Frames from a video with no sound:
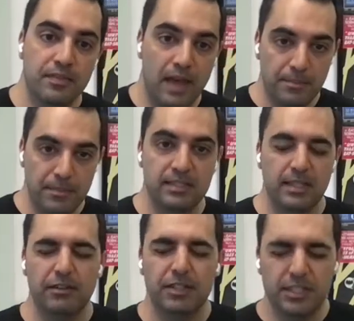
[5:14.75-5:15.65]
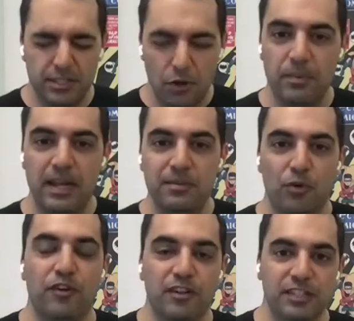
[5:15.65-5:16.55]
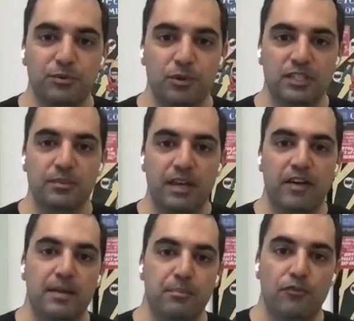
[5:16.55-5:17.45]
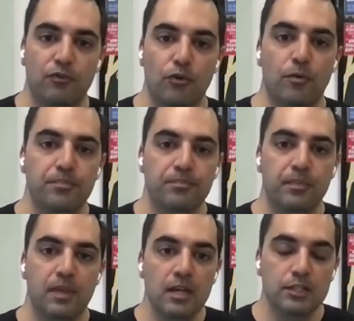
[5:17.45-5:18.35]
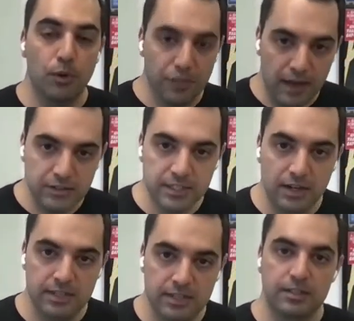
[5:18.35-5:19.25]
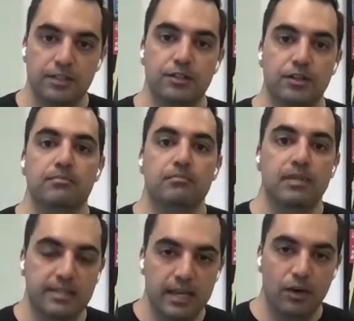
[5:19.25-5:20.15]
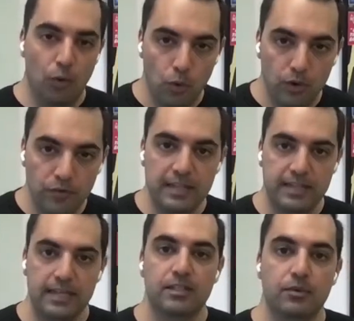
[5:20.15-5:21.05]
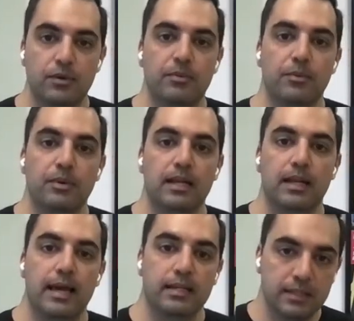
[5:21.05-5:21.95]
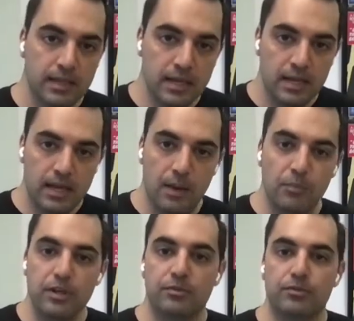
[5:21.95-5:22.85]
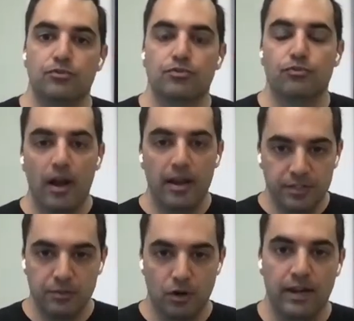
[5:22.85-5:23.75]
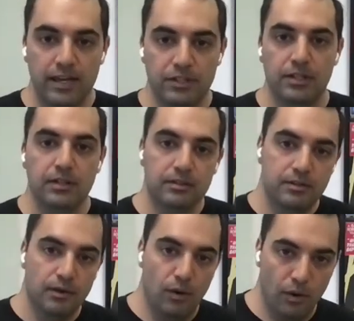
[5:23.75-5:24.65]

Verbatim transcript: And that means that there are just so many more vantage points than we ever had before. So what ThousandEyes looks to do is take all of that data that we collect, and we drive some correlation